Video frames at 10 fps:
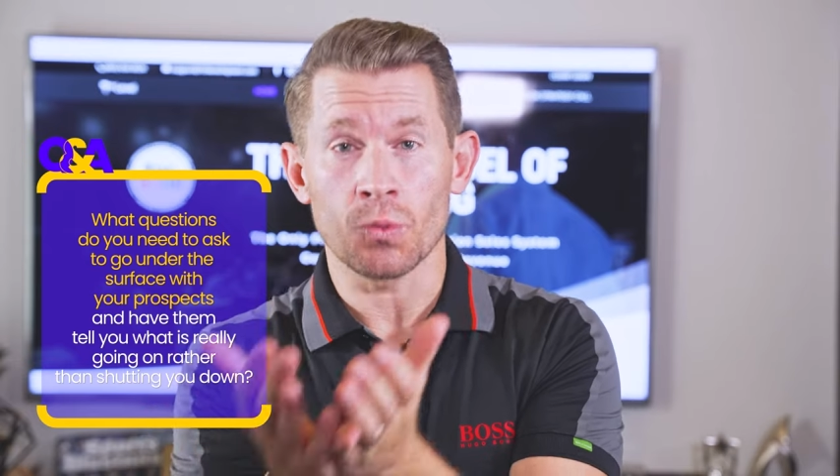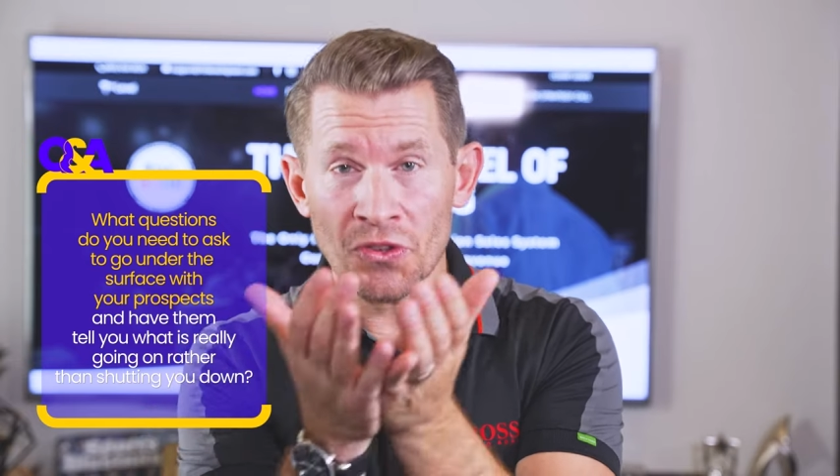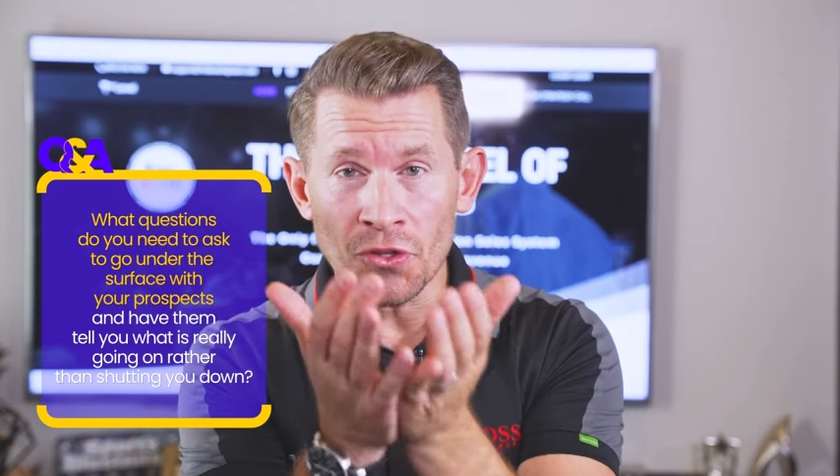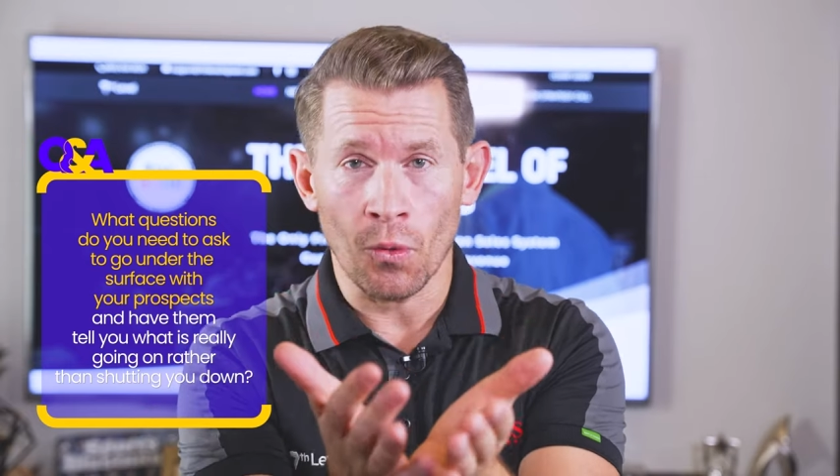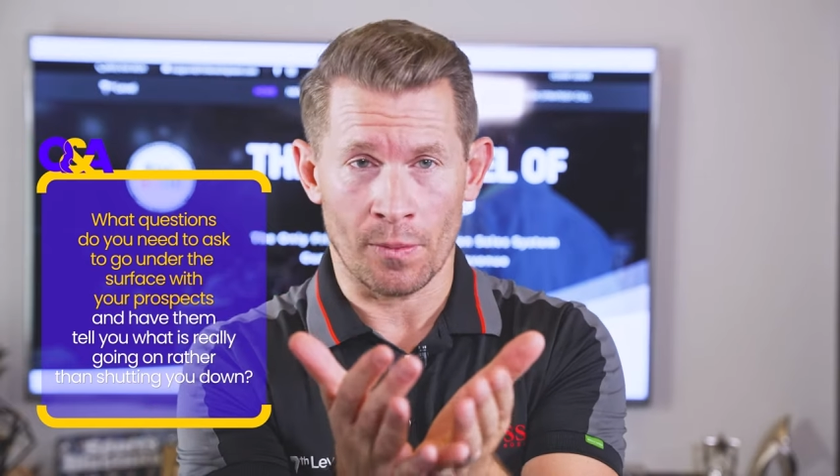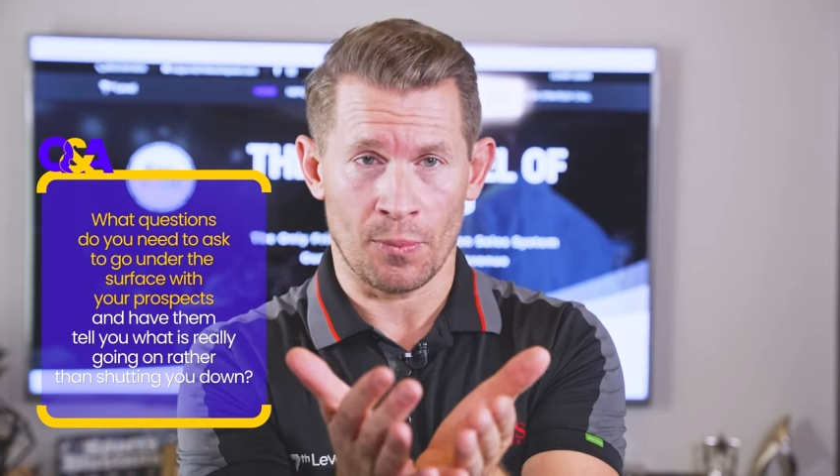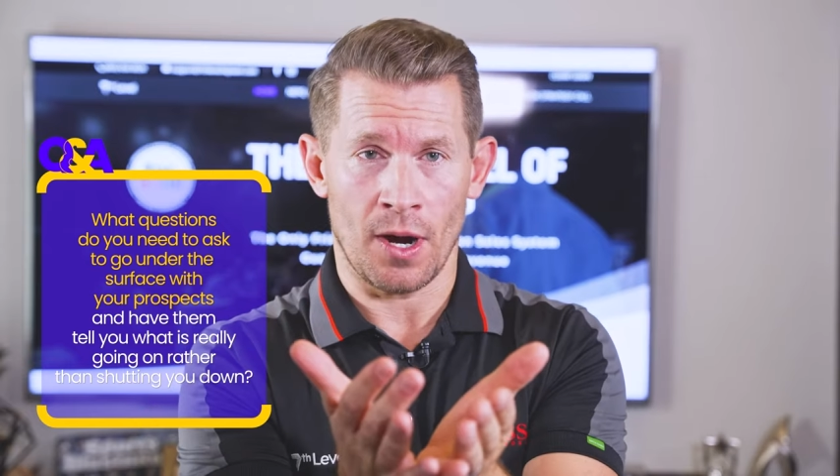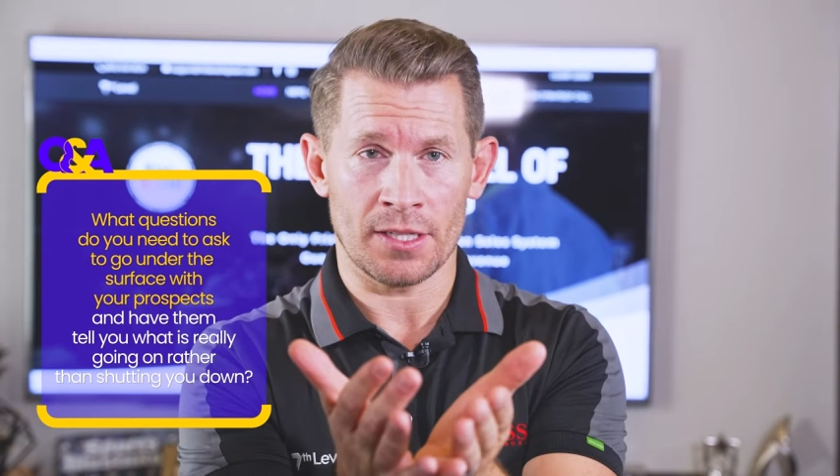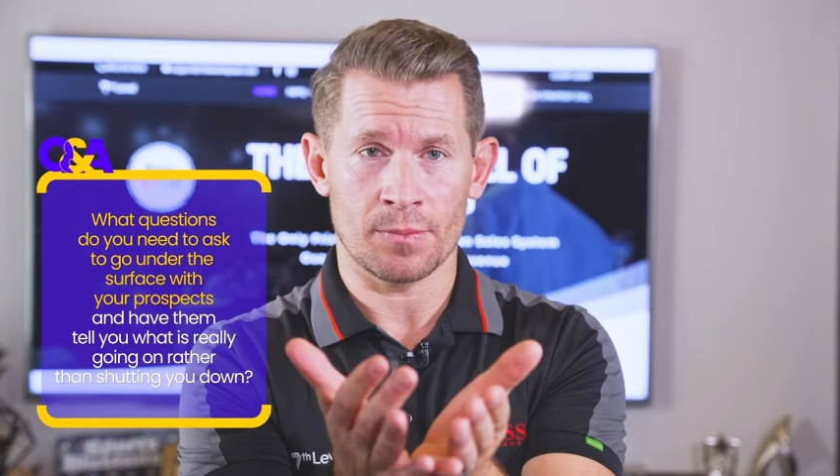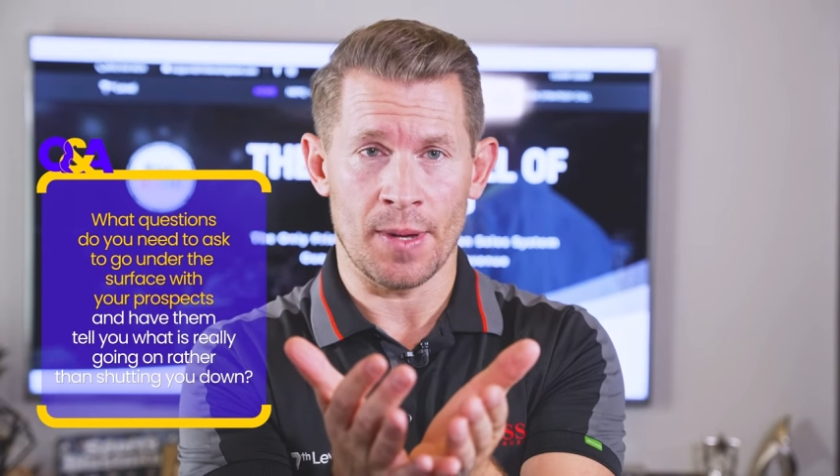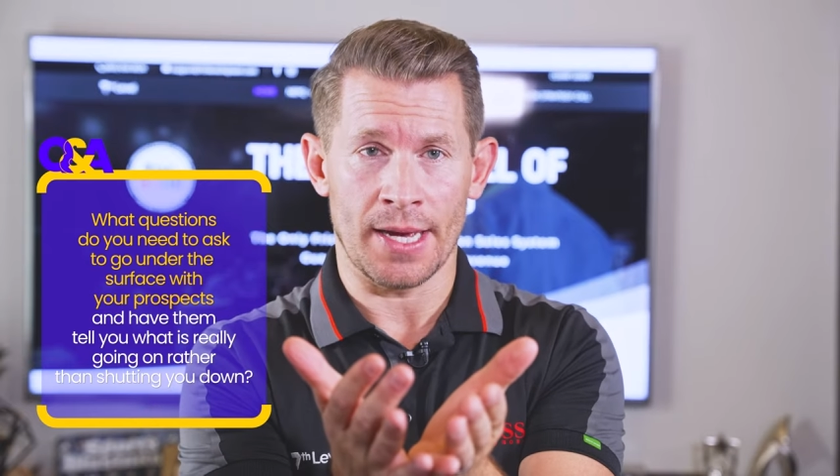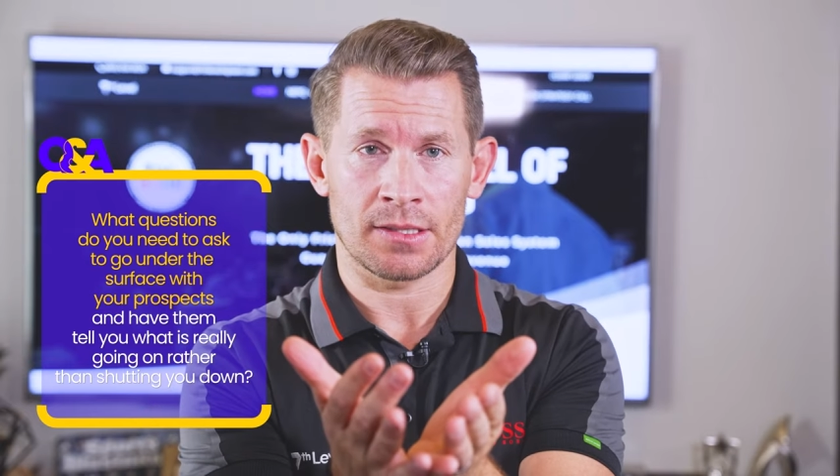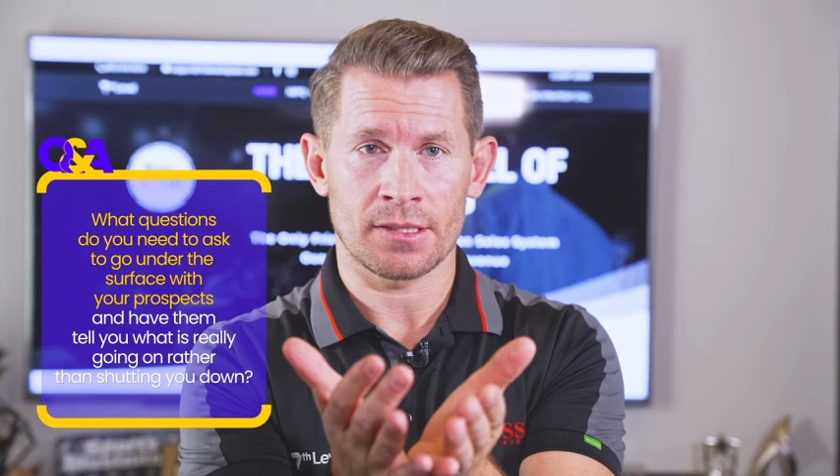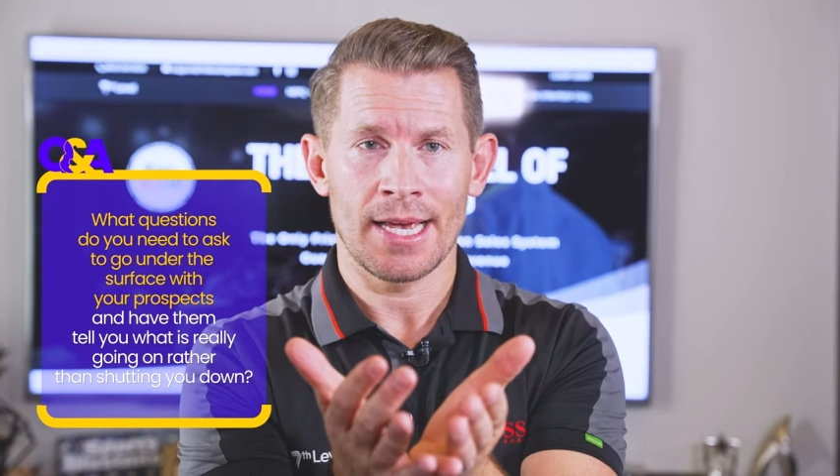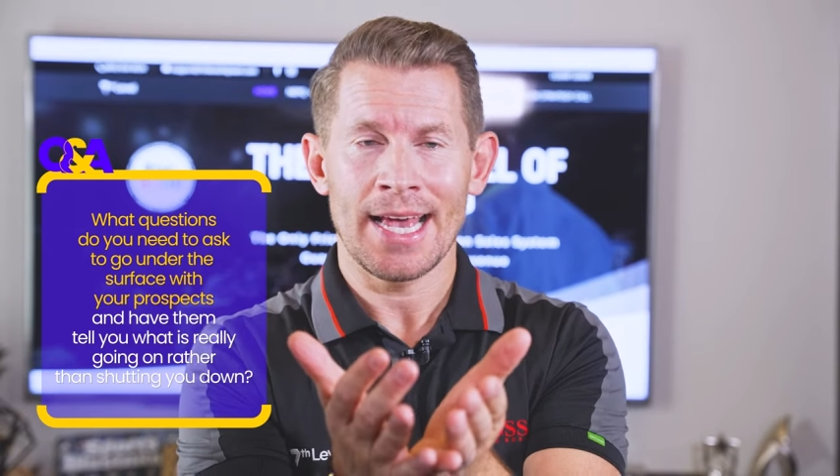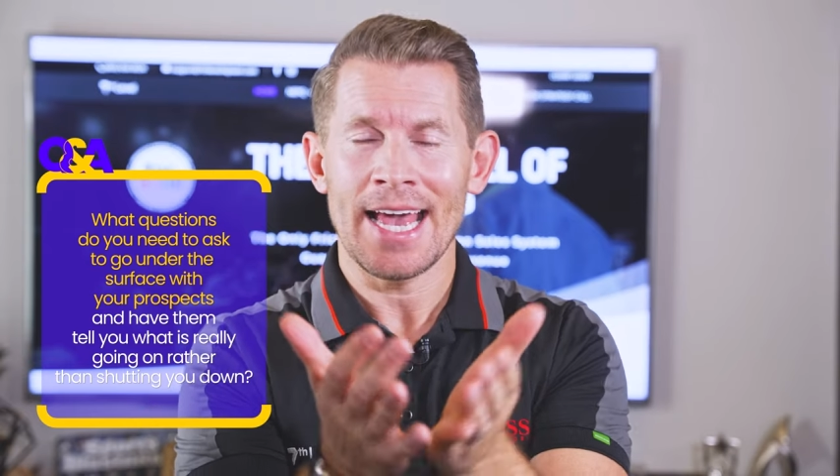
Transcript: with your prospects